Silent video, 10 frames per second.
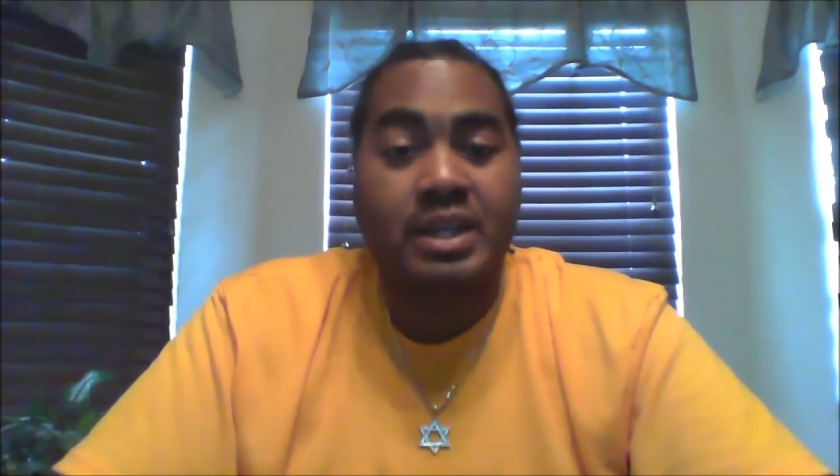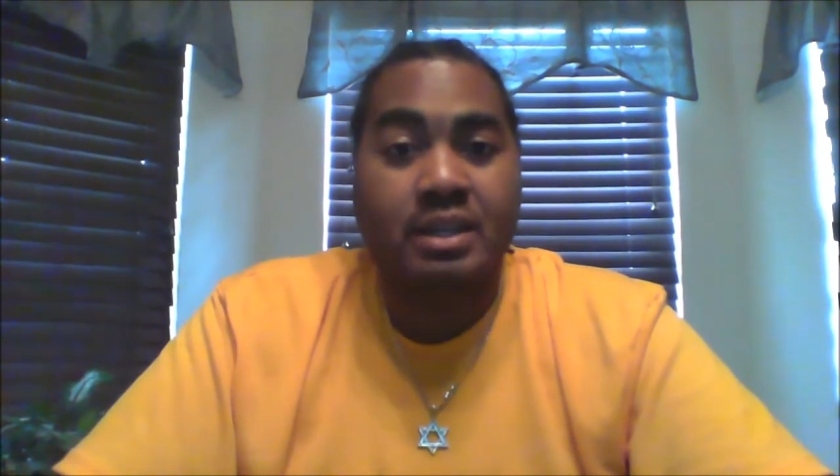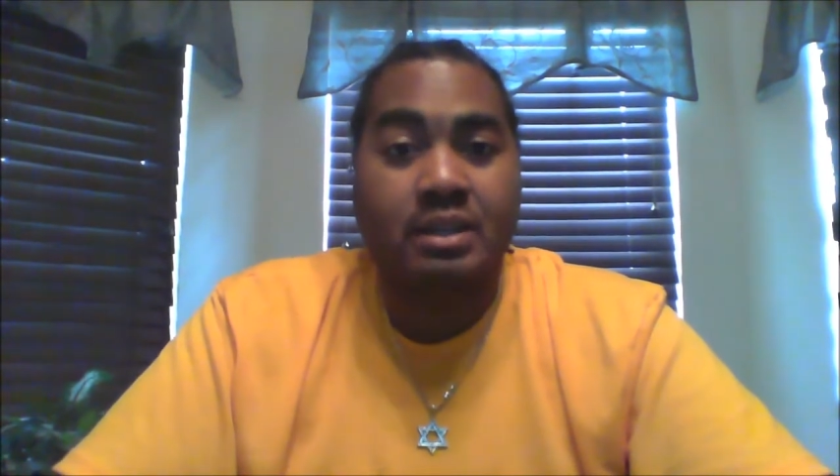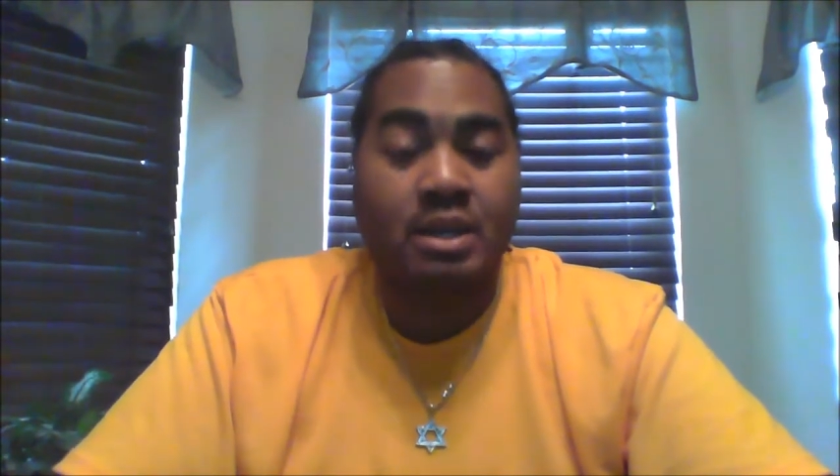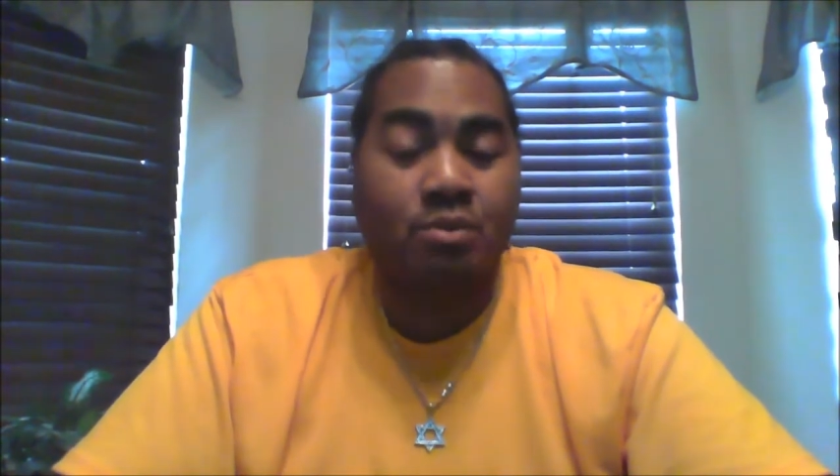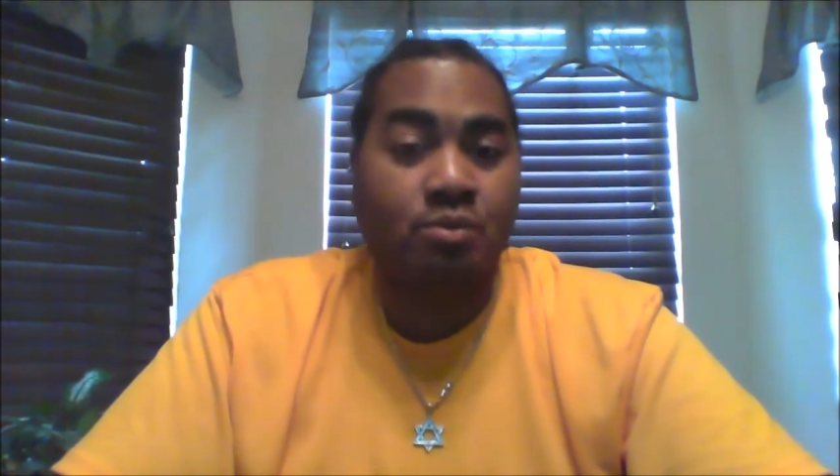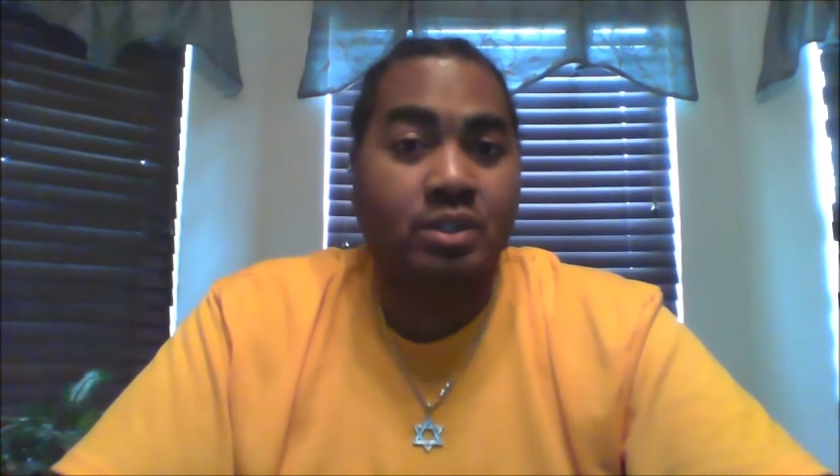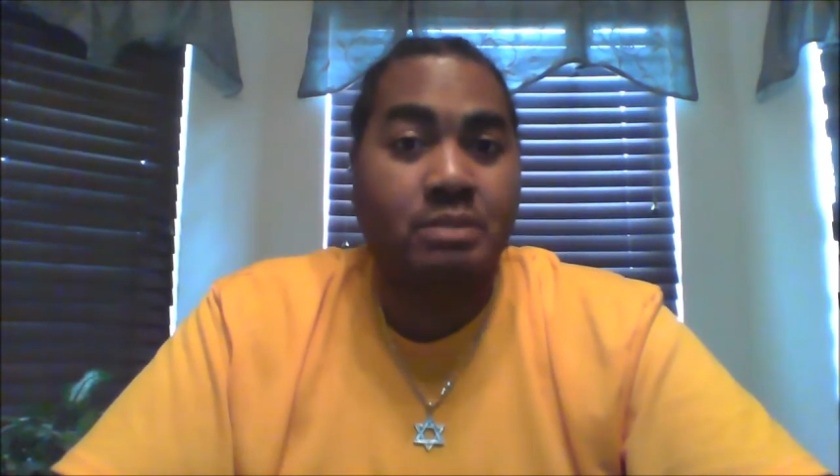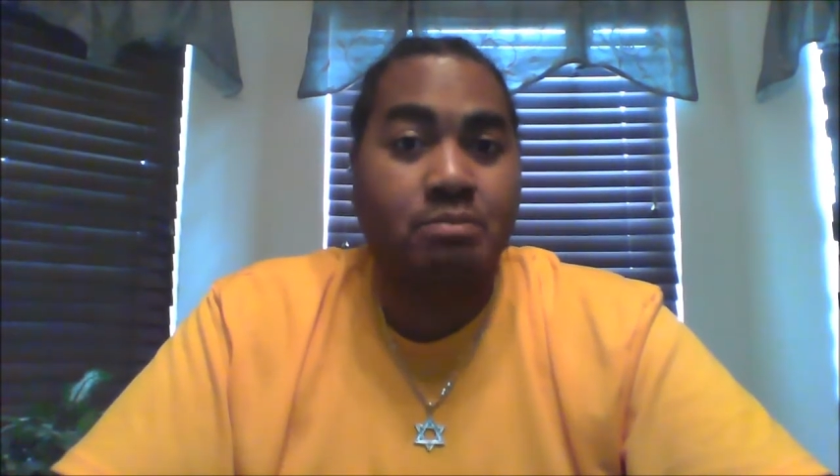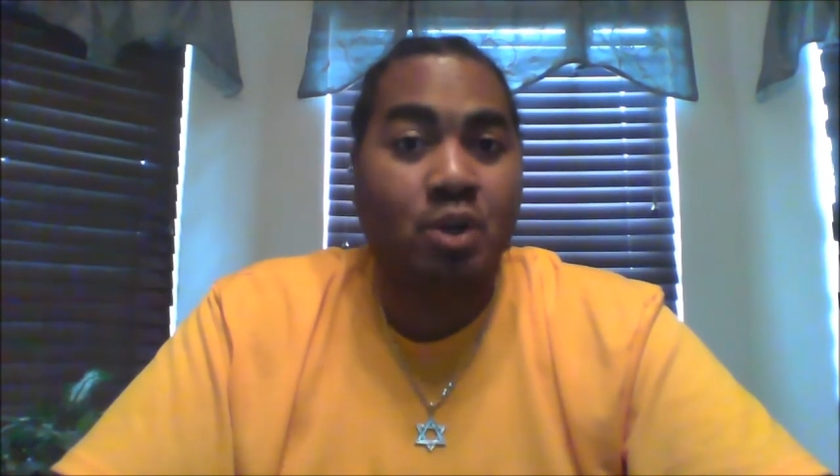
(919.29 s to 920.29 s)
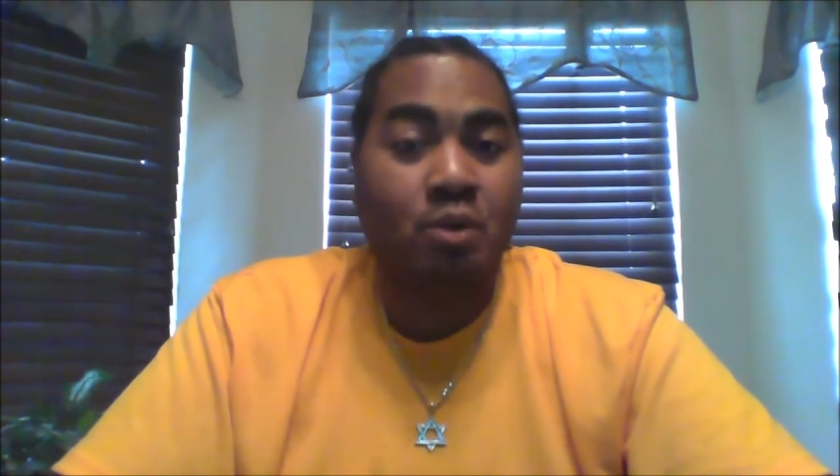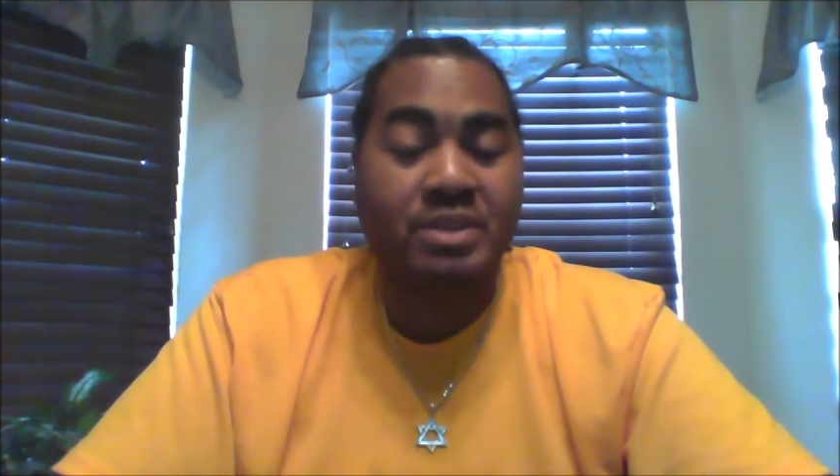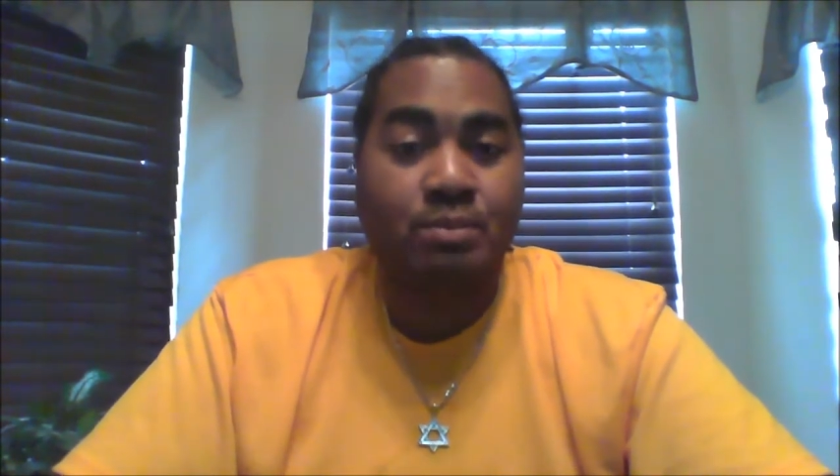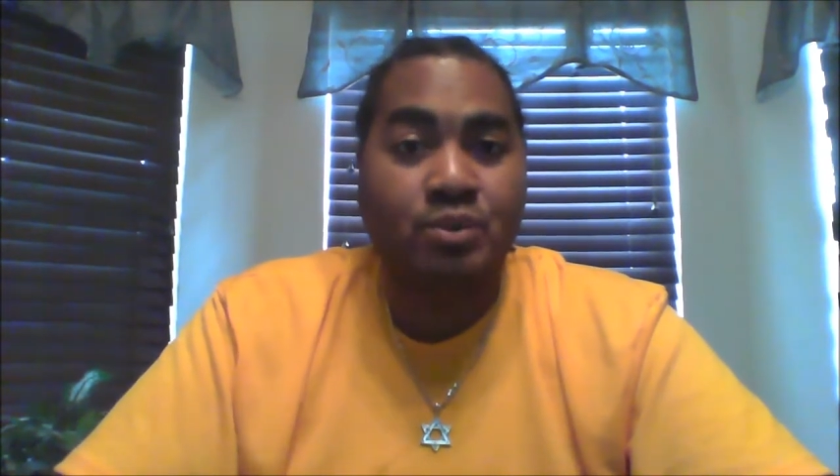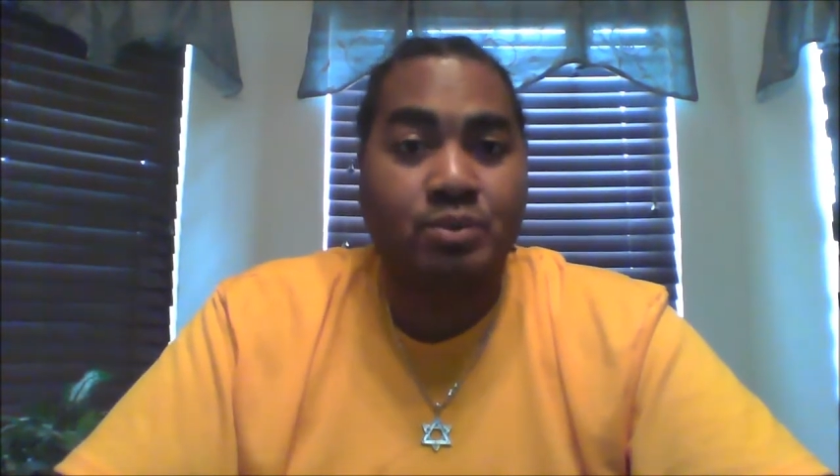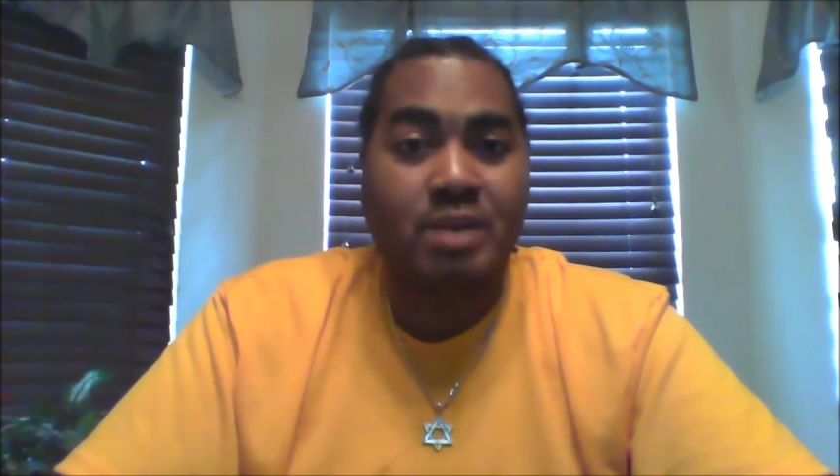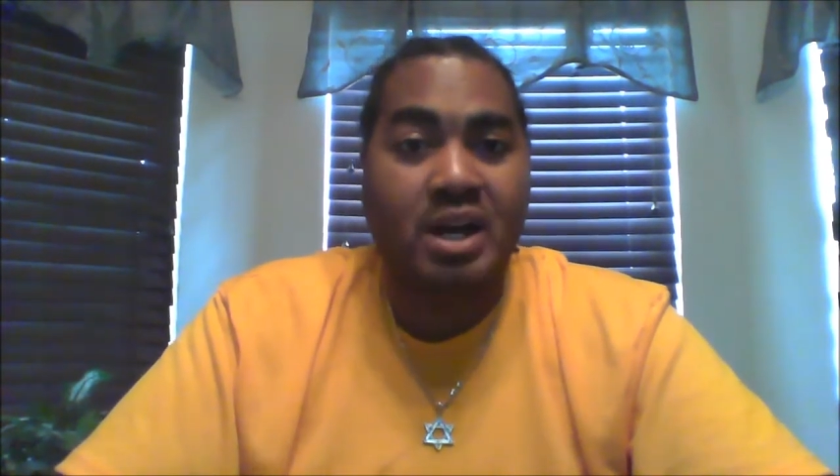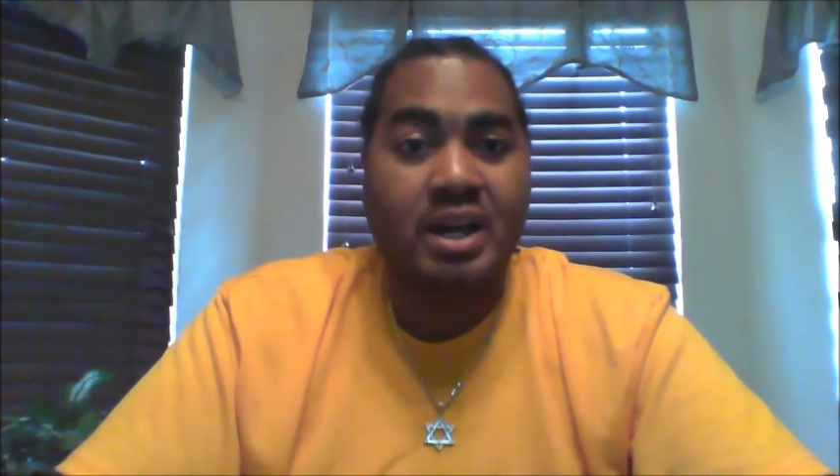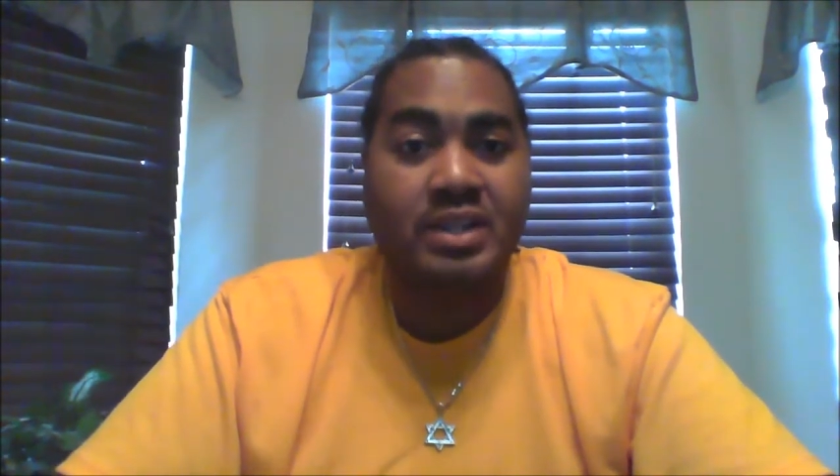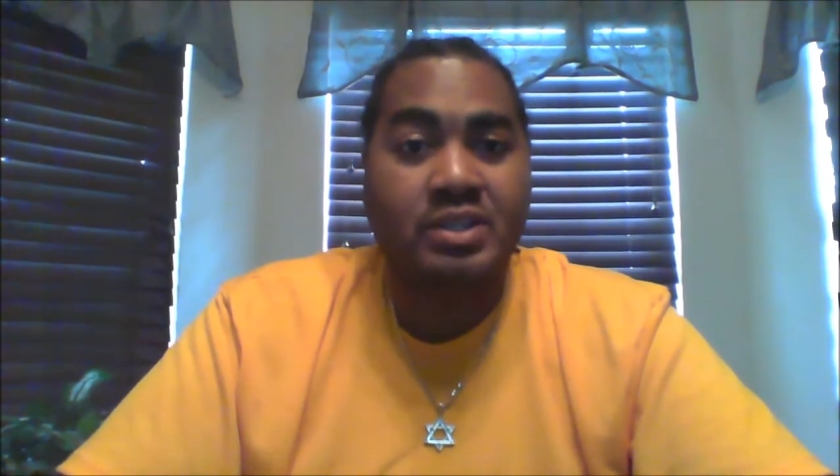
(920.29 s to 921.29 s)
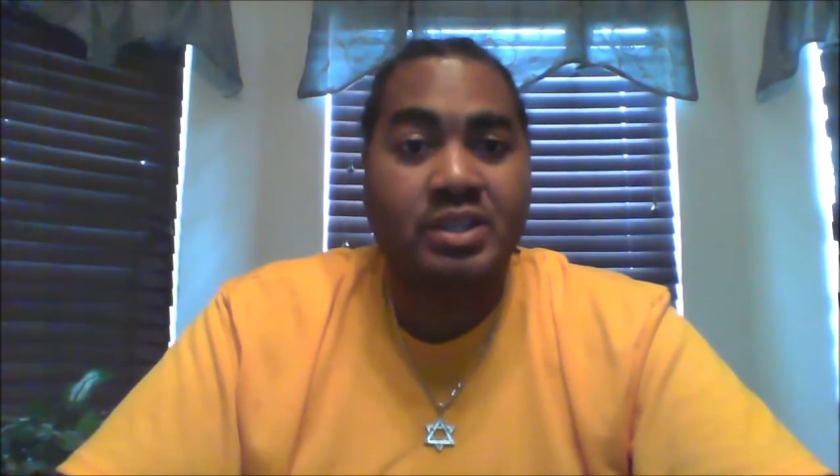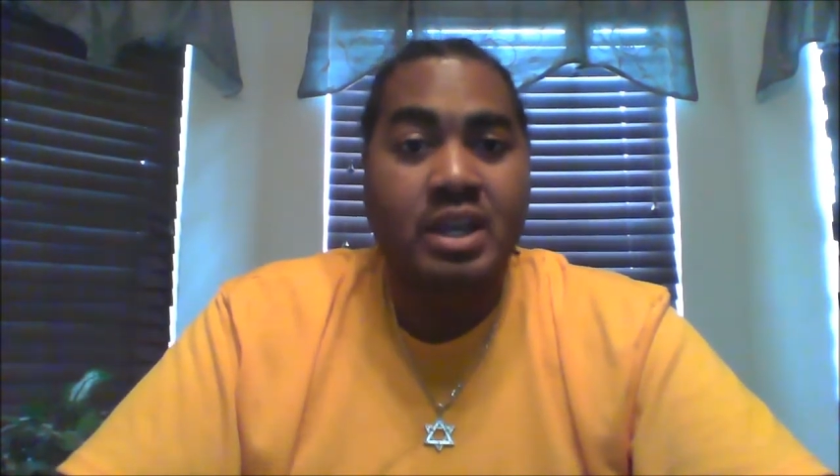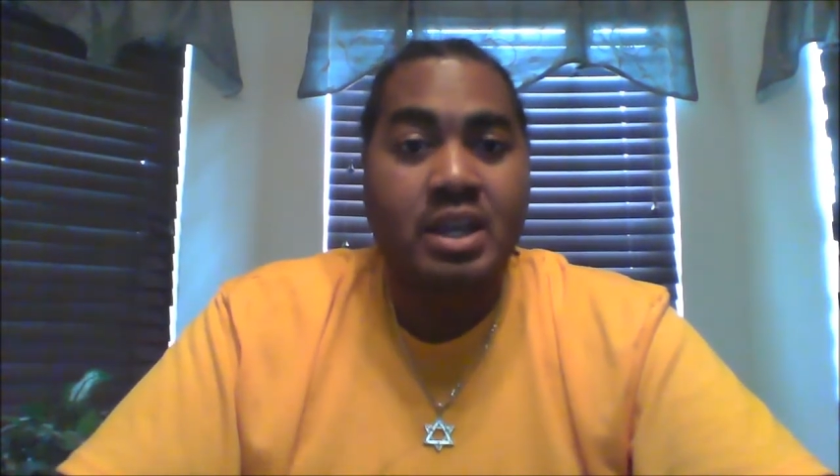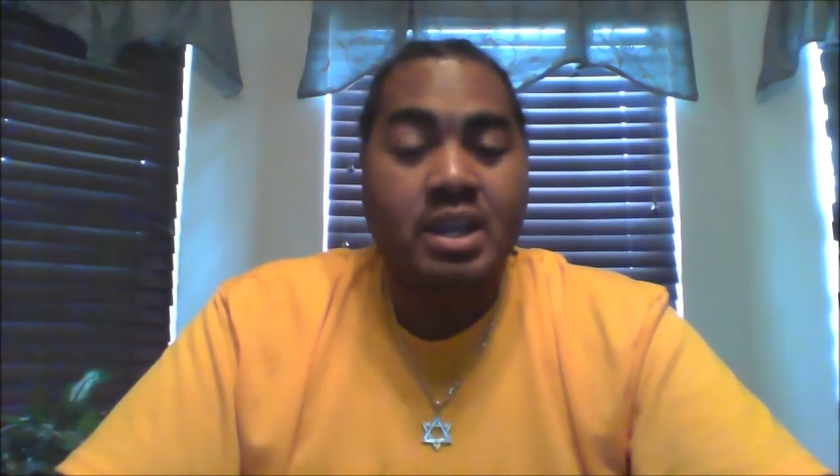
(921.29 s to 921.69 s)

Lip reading: that would really blow people's minds.